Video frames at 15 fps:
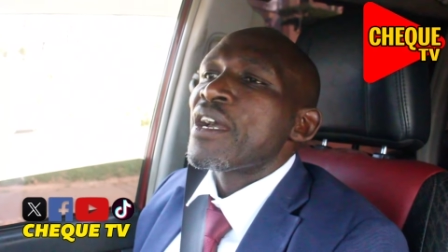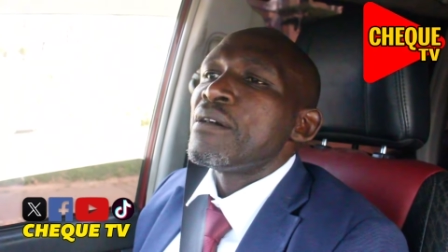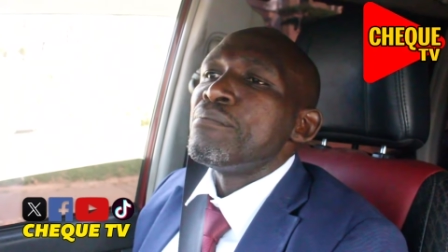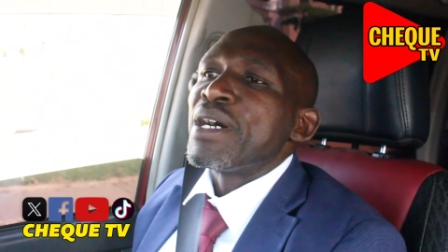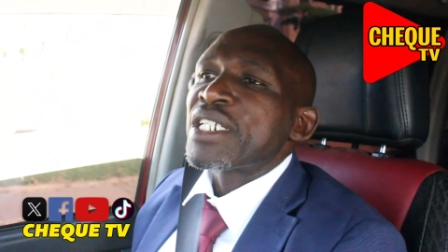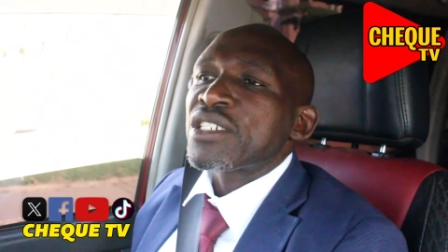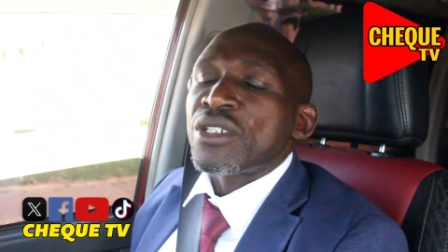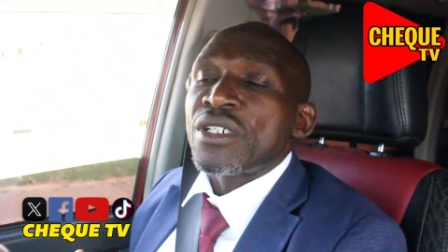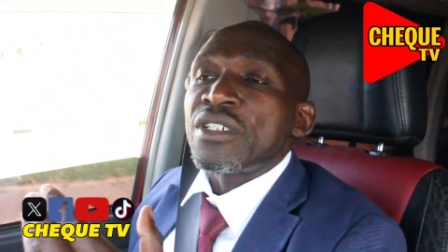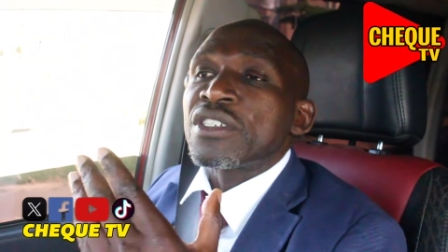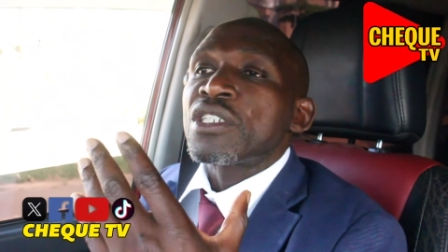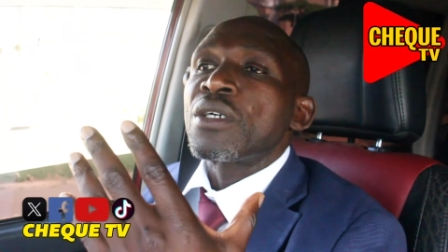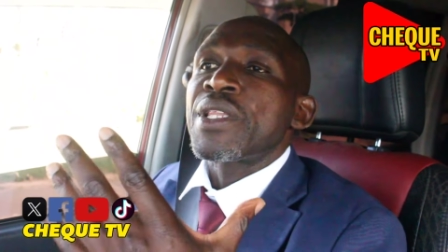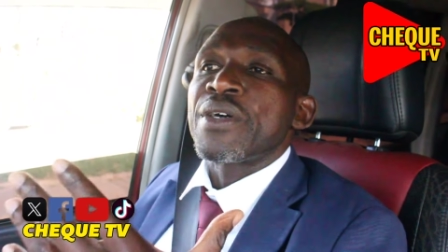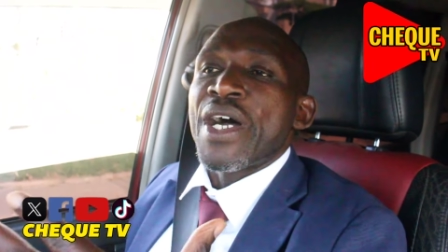But
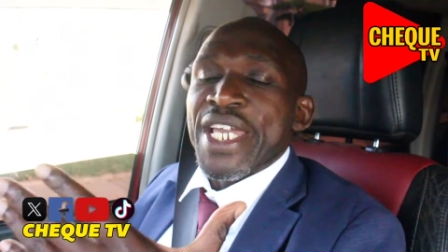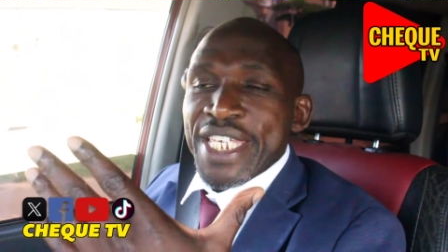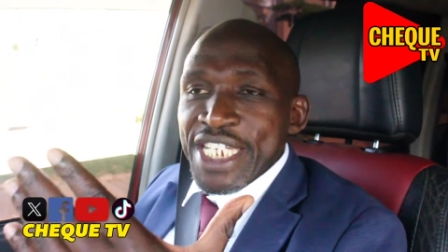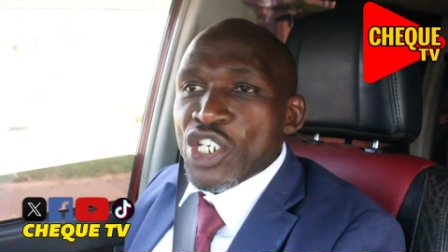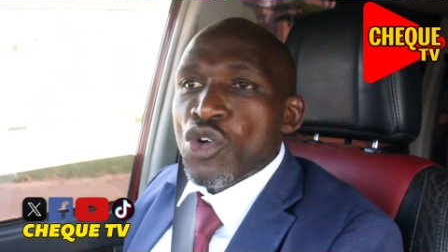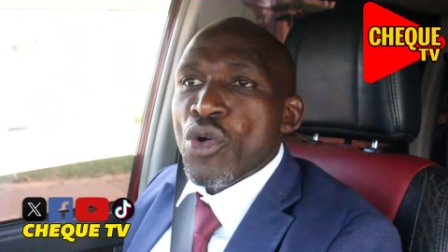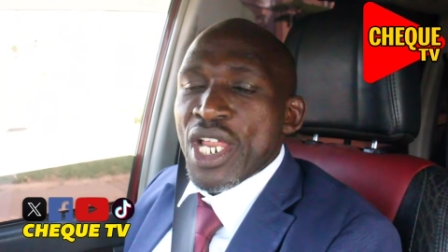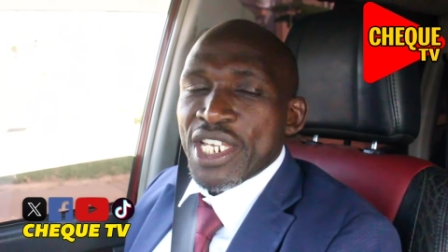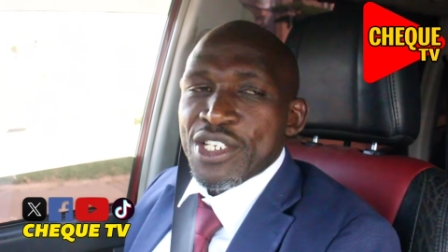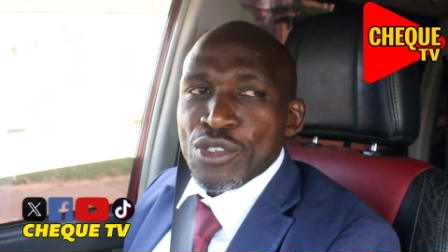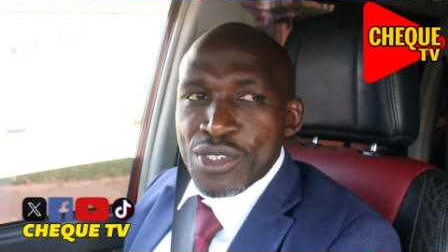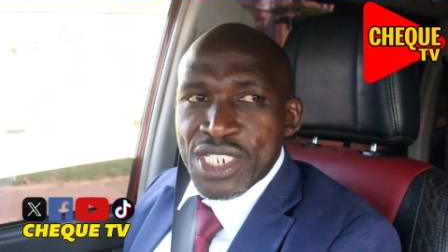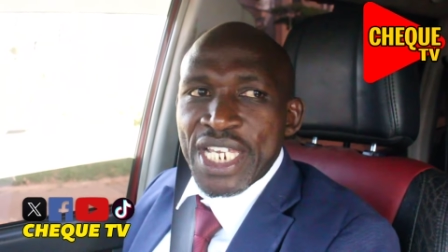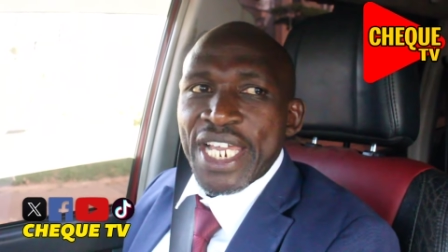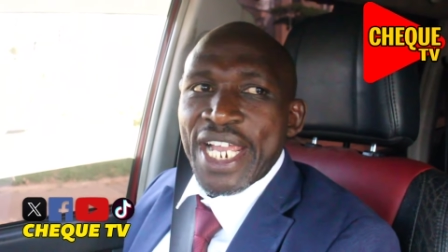also they are equally to
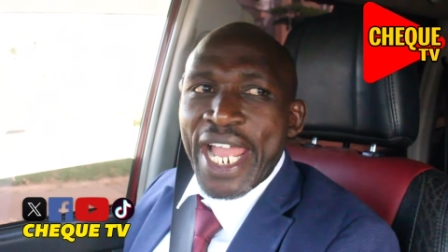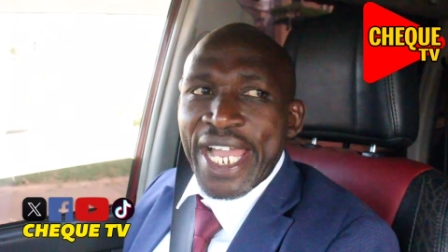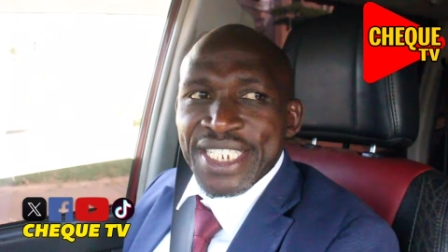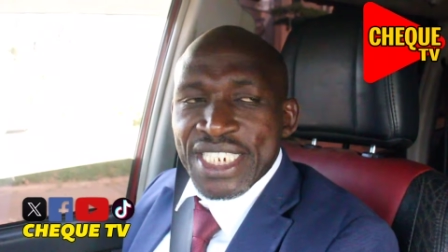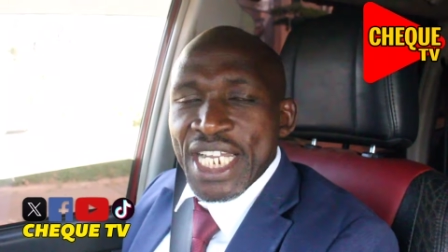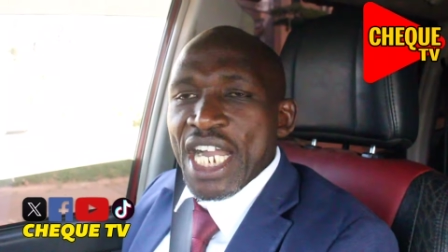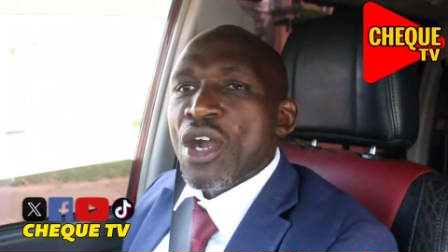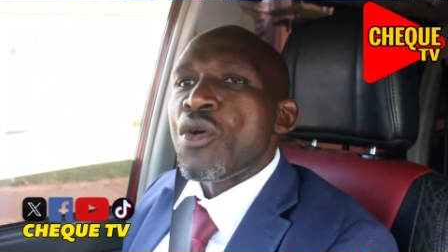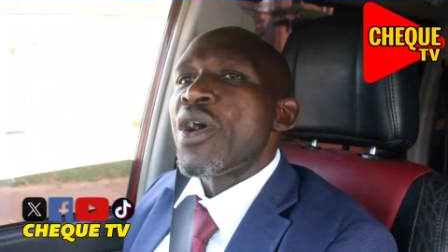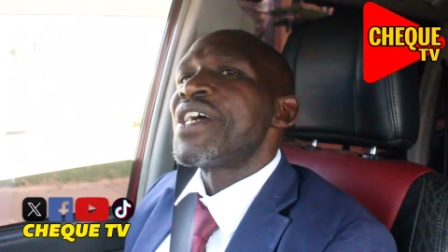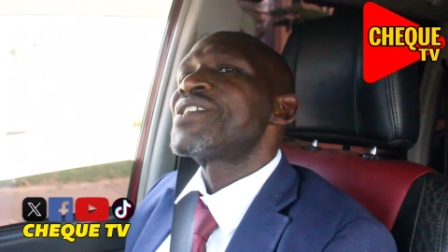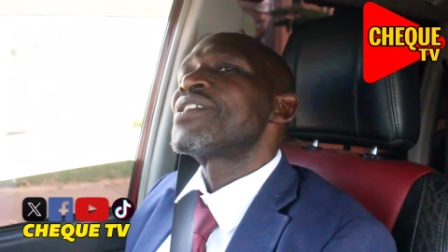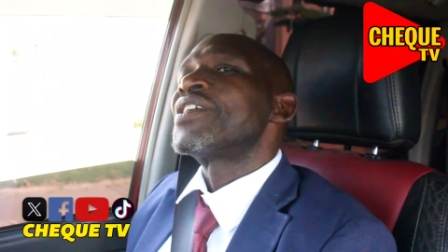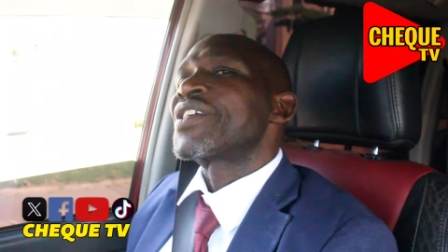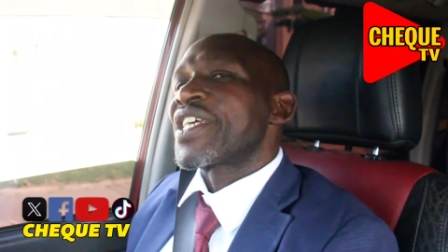take
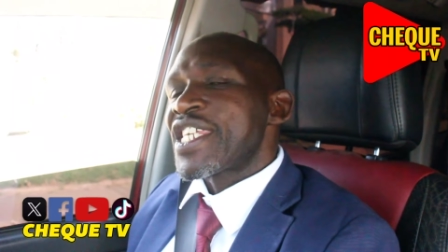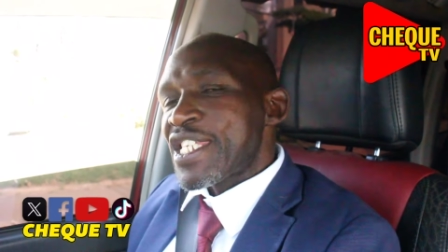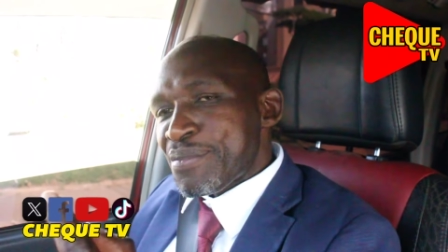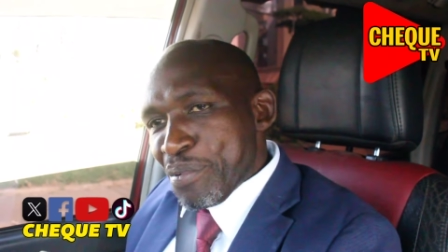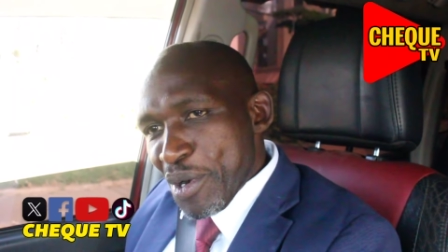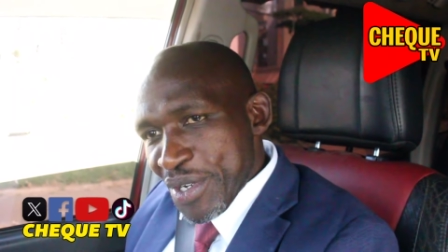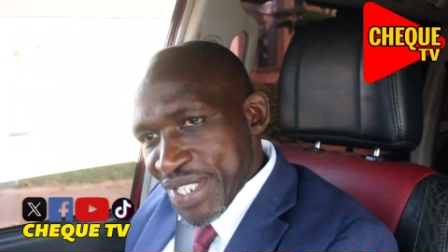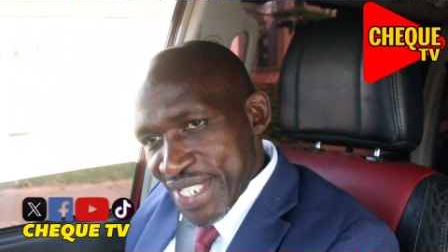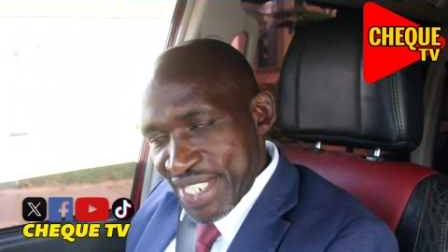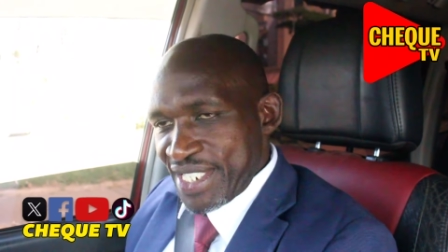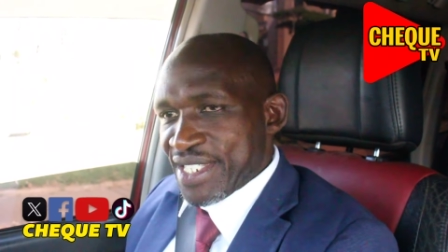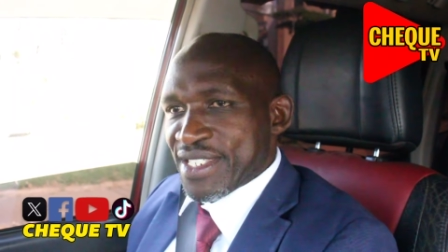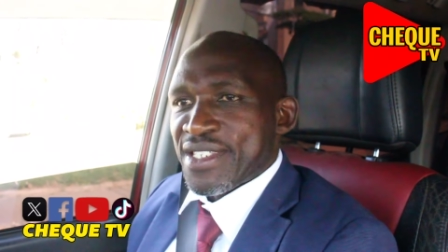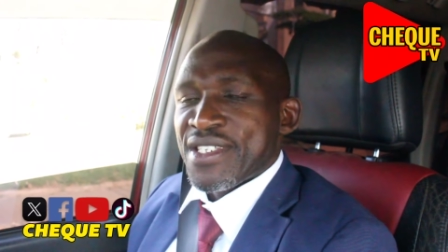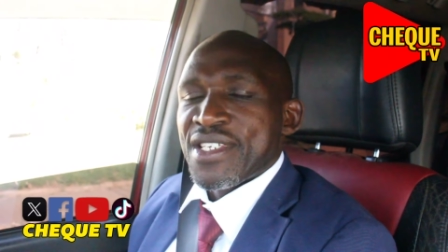Gachagua's
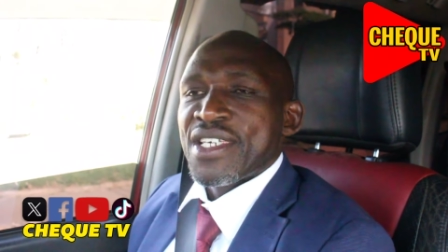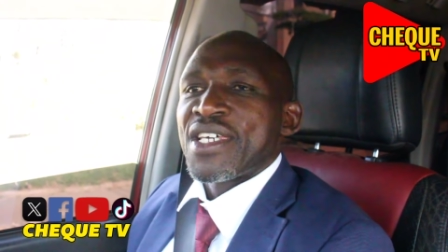responses